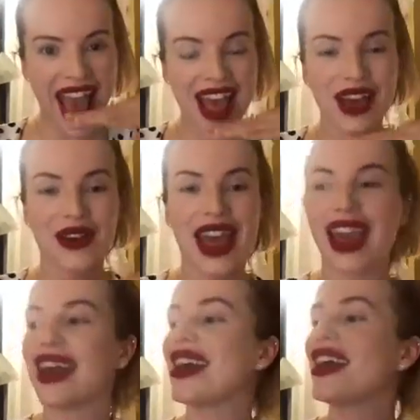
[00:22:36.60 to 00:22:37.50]
Okay,
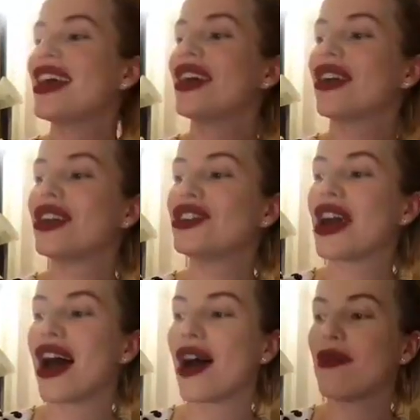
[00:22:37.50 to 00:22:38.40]
good
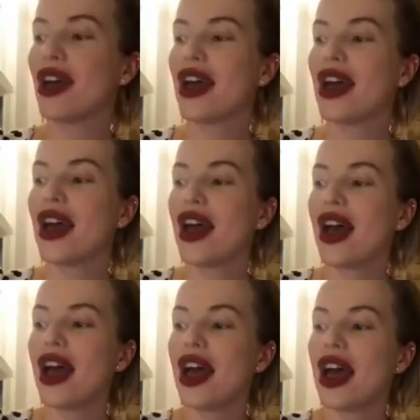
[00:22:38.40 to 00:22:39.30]
job.
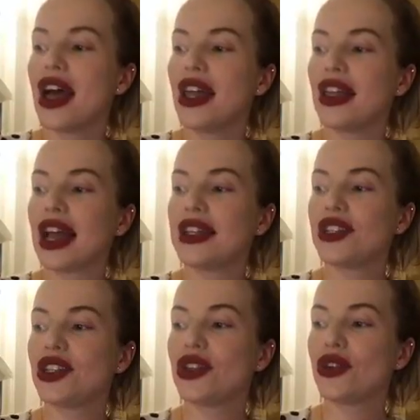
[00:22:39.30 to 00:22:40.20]
Let's
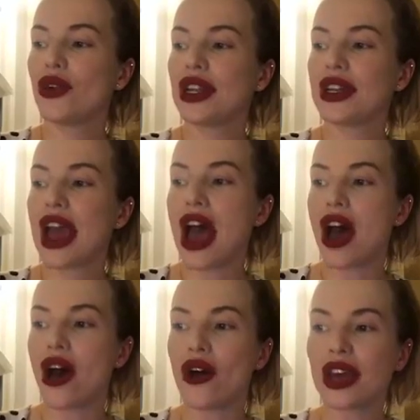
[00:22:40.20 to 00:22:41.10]
do
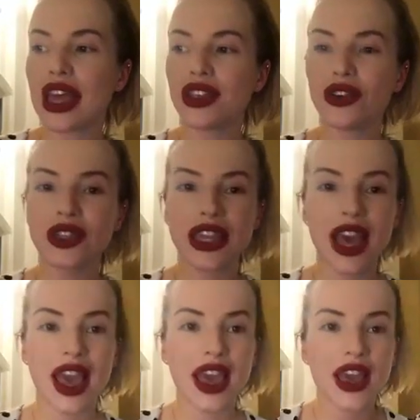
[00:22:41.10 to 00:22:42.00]
now, can you
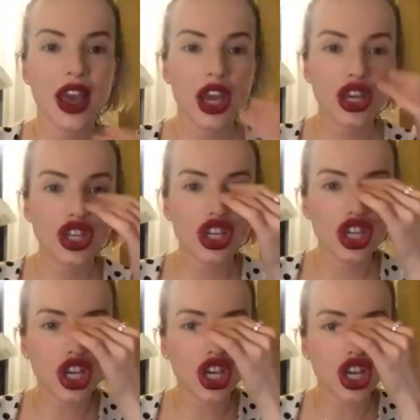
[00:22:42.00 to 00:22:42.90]
say
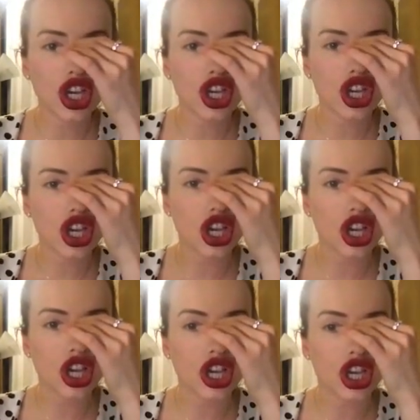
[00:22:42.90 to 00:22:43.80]
gee,
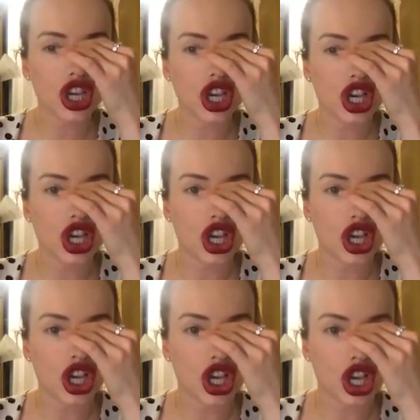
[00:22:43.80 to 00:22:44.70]
gee,
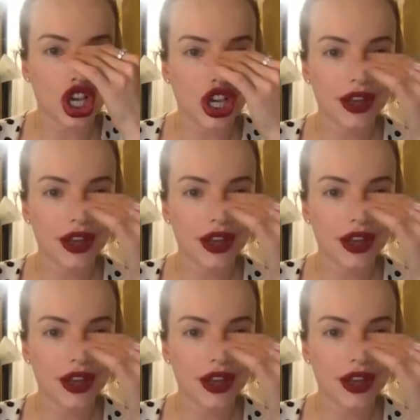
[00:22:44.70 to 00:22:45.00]
gee?